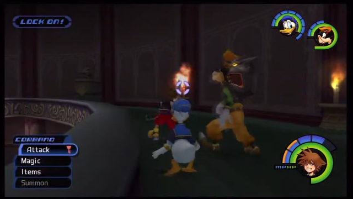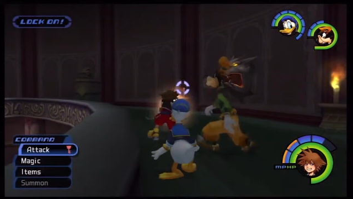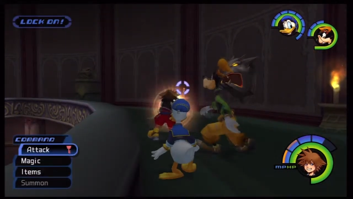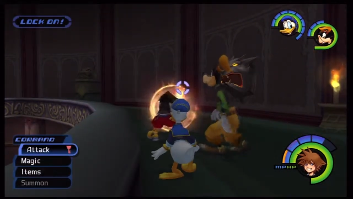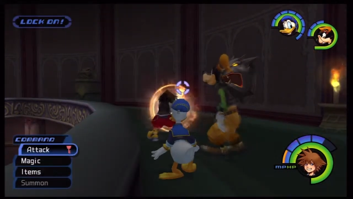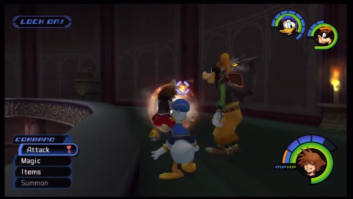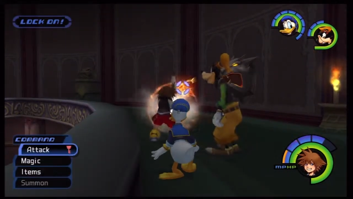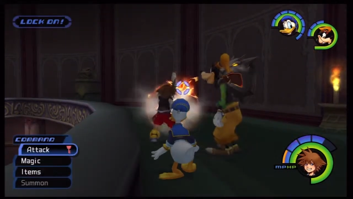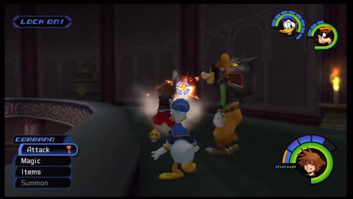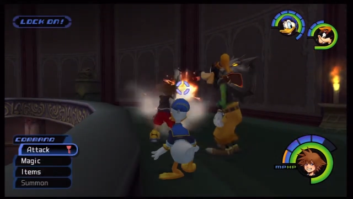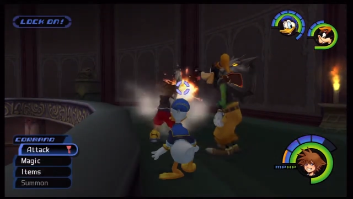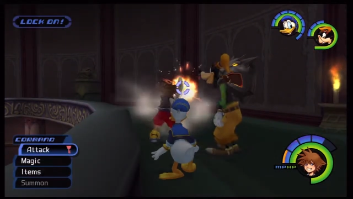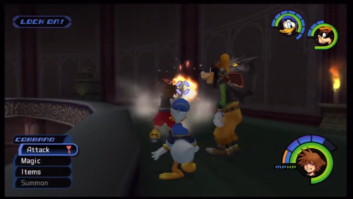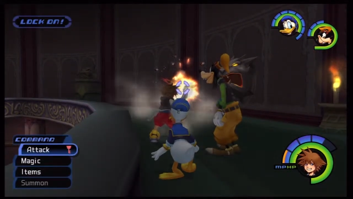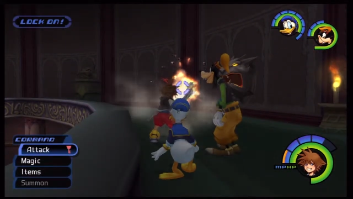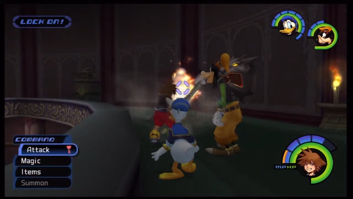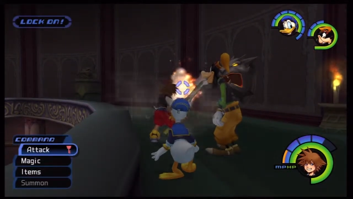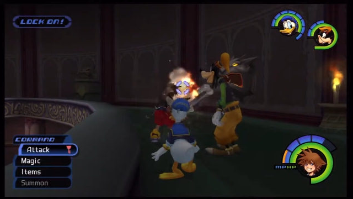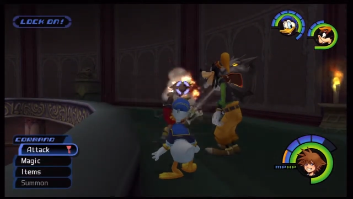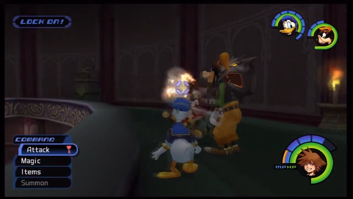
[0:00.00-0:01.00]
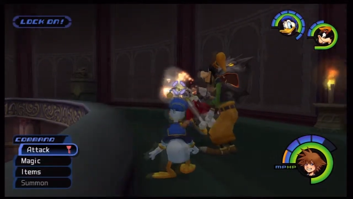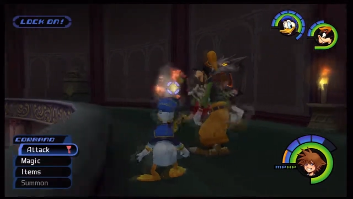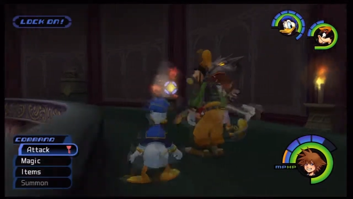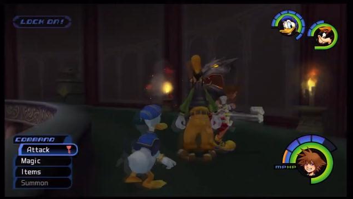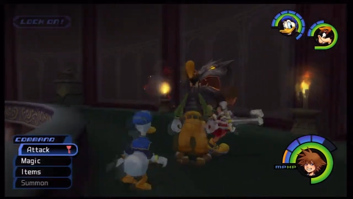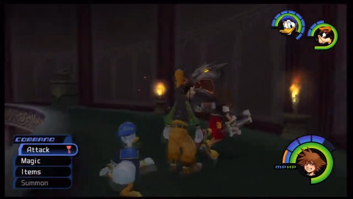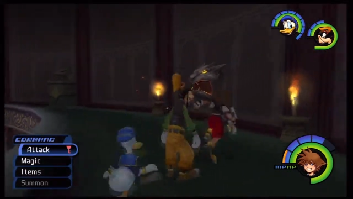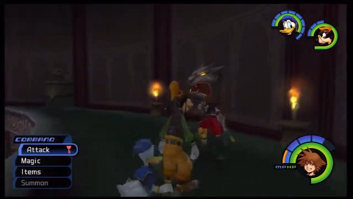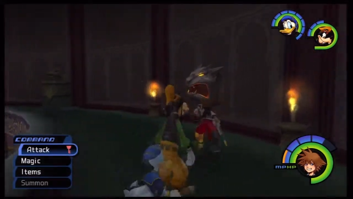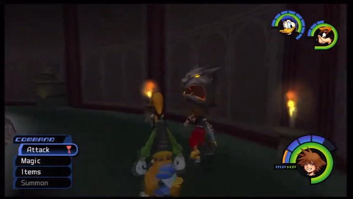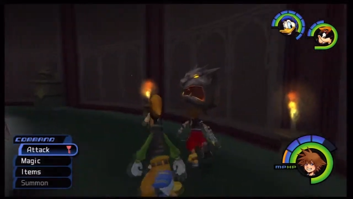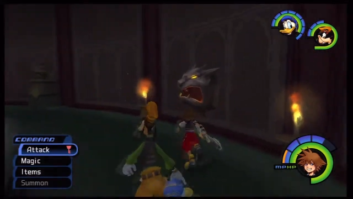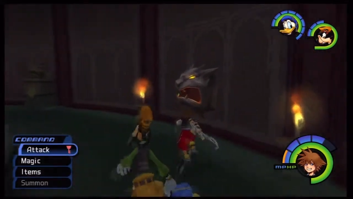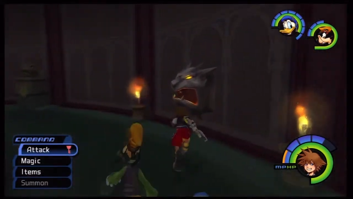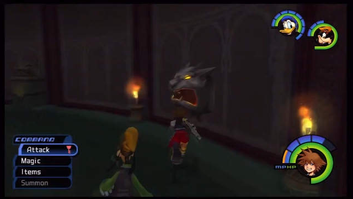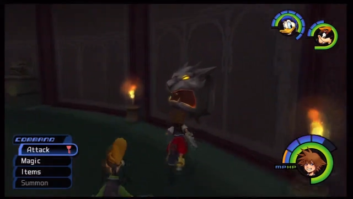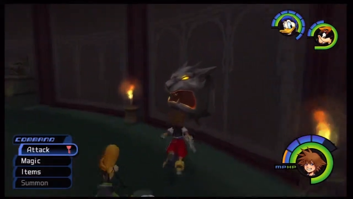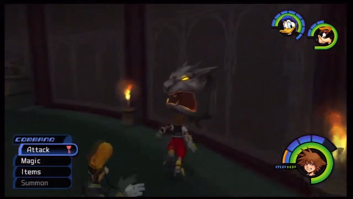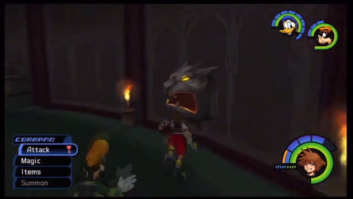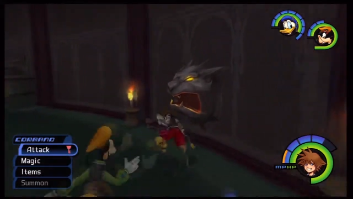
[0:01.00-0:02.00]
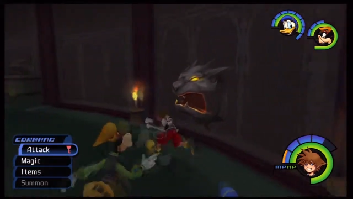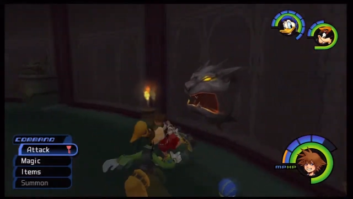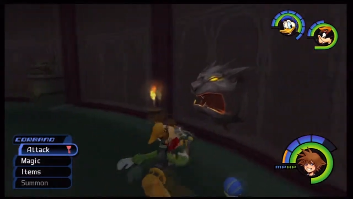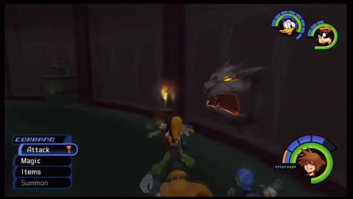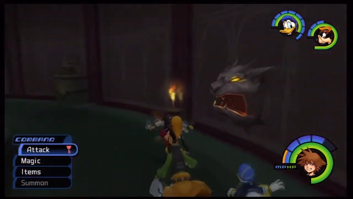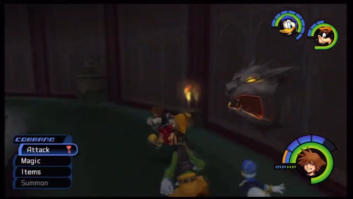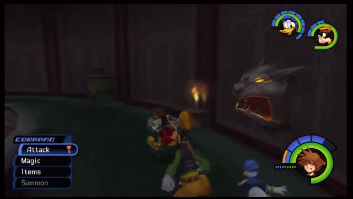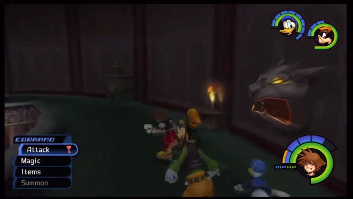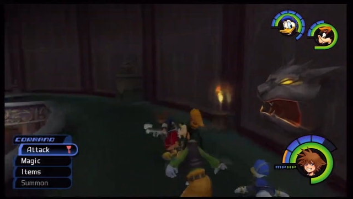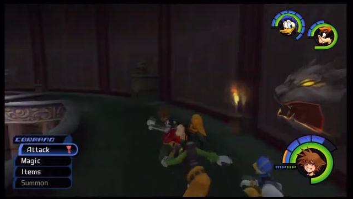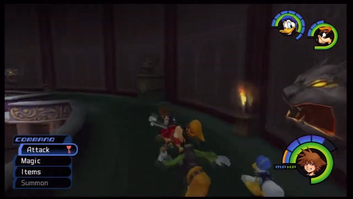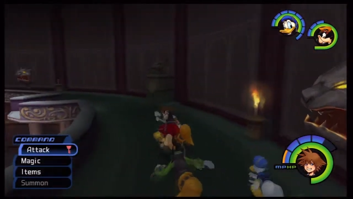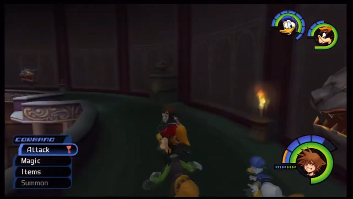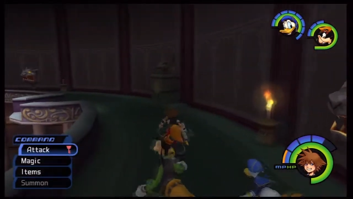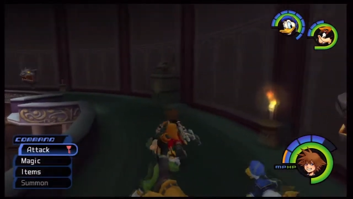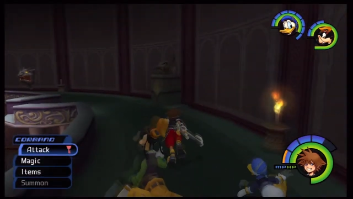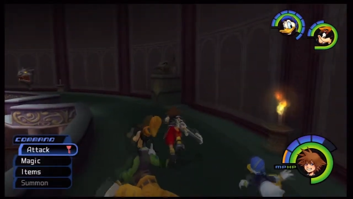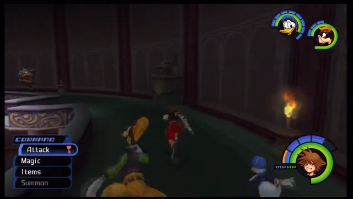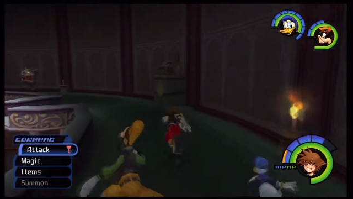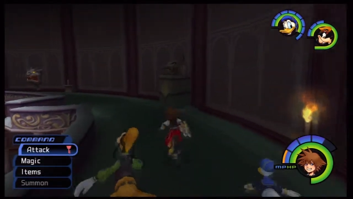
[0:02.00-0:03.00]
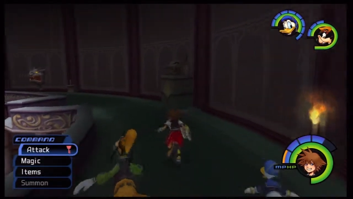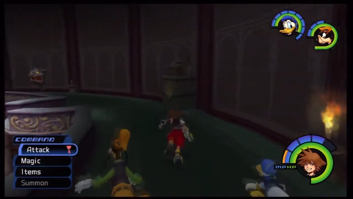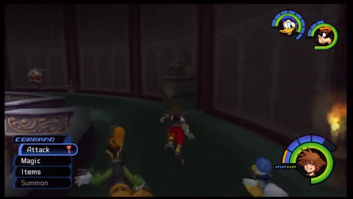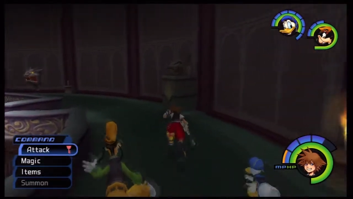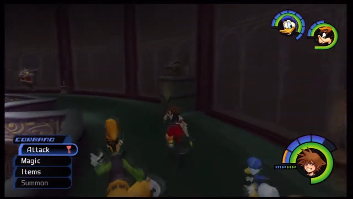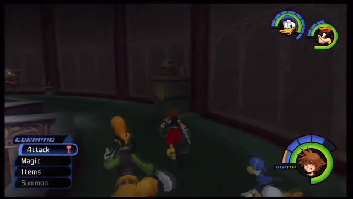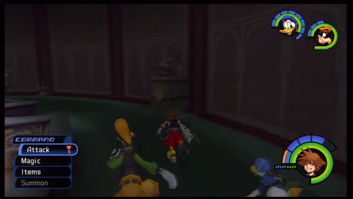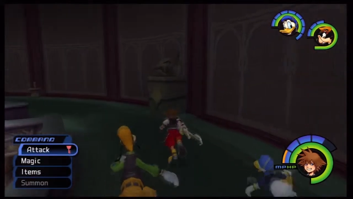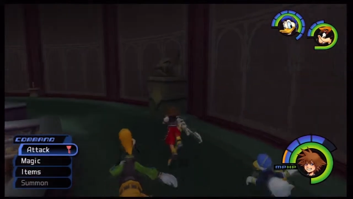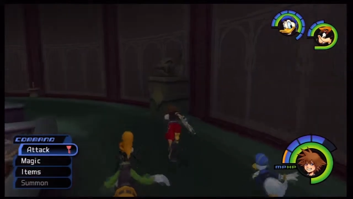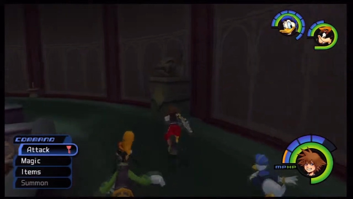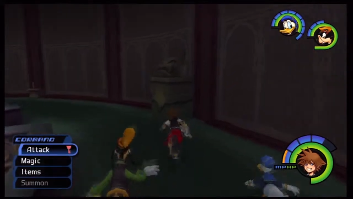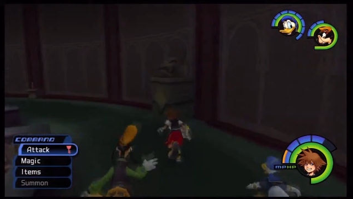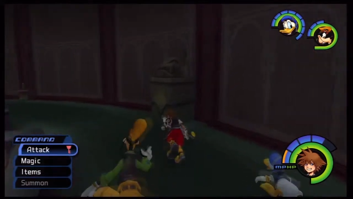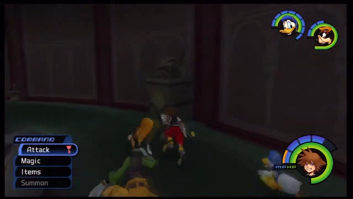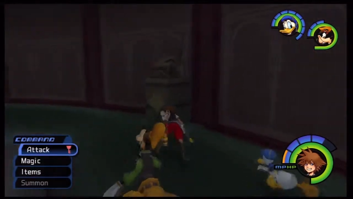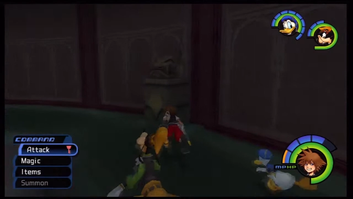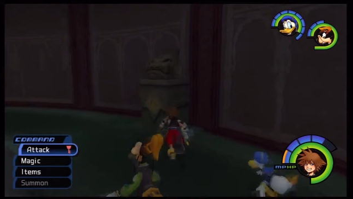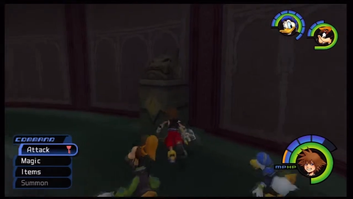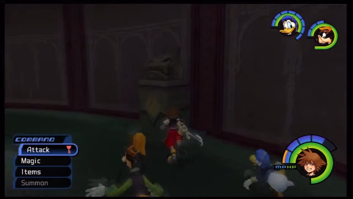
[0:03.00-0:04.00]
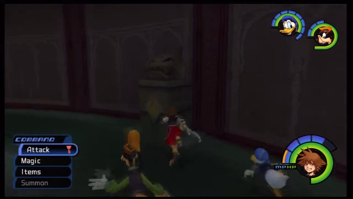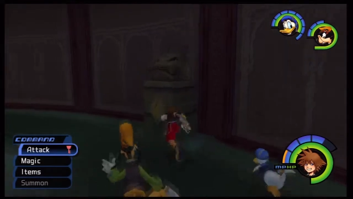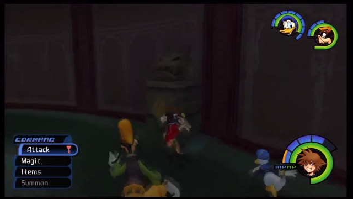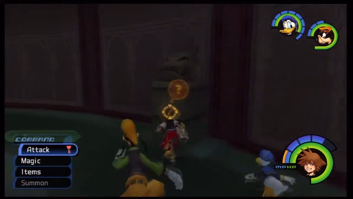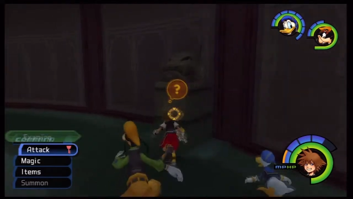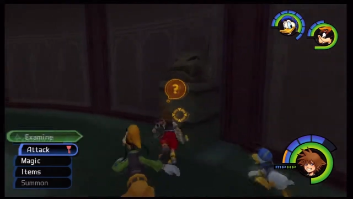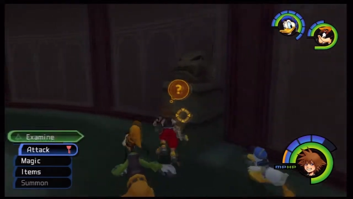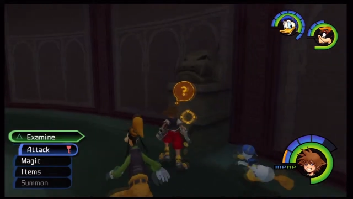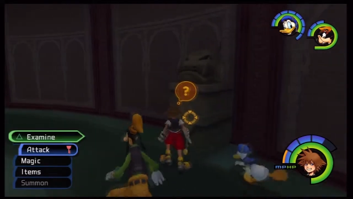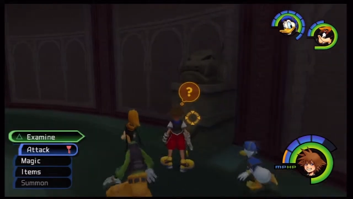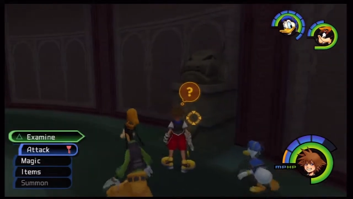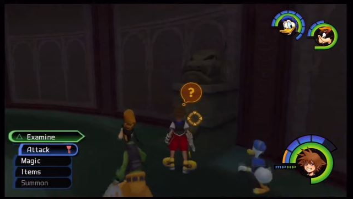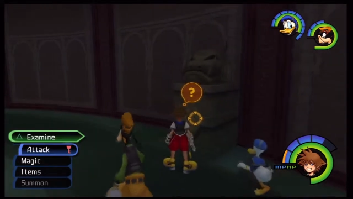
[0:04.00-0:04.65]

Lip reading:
No face is visible, so there are no lips to read.